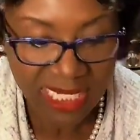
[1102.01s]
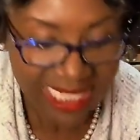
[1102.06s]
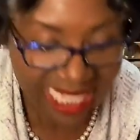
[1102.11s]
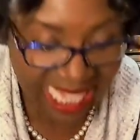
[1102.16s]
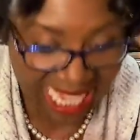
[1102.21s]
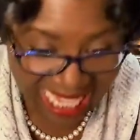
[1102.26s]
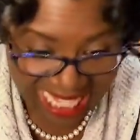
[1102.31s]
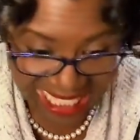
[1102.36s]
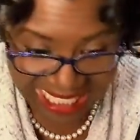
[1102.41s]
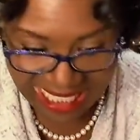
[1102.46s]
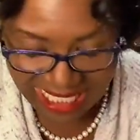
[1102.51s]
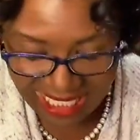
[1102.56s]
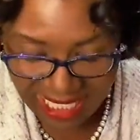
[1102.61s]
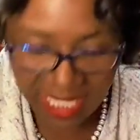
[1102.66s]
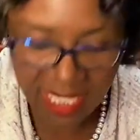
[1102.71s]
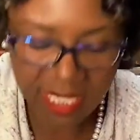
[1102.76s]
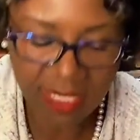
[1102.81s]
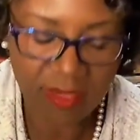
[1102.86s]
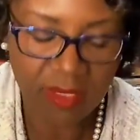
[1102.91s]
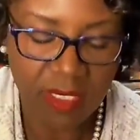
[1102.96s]
Taste
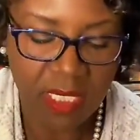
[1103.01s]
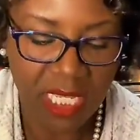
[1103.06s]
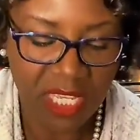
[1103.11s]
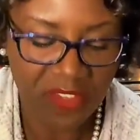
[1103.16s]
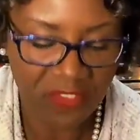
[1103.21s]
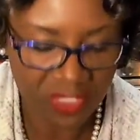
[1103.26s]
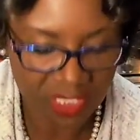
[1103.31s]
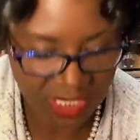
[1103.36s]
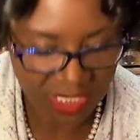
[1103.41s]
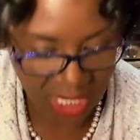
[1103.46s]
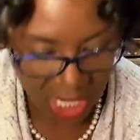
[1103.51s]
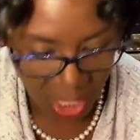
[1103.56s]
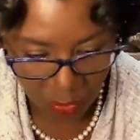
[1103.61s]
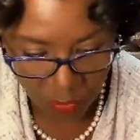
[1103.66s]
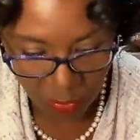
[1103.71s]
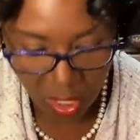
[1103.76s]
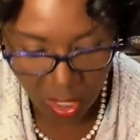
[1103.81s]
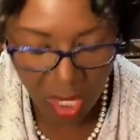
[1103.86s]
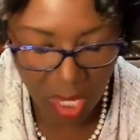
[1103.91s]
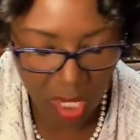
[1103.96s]
it. If it's
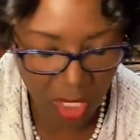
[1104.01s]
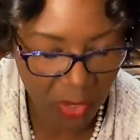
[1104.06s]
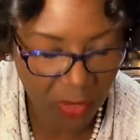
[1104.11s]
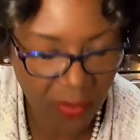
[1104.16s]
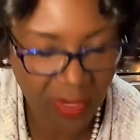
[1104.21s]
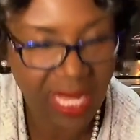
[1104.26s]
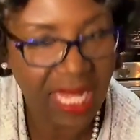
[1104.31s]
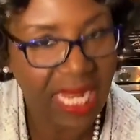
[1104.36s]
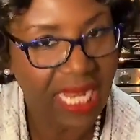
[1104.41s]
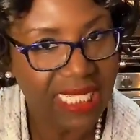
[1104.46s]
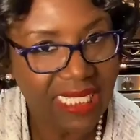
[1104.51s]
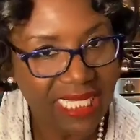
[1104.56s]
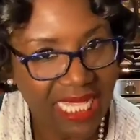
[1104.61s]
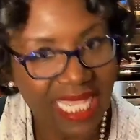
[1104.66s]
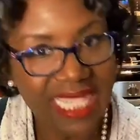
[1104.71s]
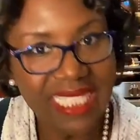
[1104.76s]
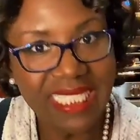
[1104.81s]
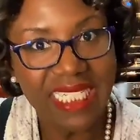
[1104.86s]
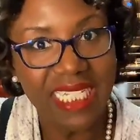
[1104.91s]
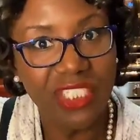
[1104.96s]
not raw, go ahead and
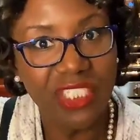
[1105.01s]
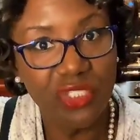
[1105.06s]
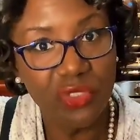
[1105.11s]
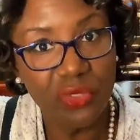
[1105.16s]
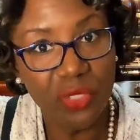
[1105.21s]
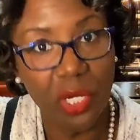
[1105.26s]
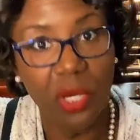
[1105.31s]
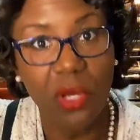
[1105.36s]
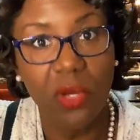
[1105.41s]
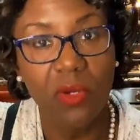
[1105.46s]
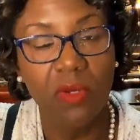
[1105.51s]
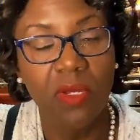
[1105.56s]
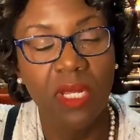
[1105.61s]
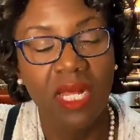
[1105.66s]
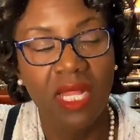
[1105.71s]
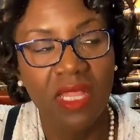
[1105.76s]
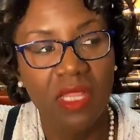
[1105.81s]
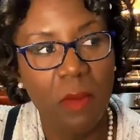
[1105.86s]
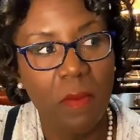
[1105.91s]
taste as you go.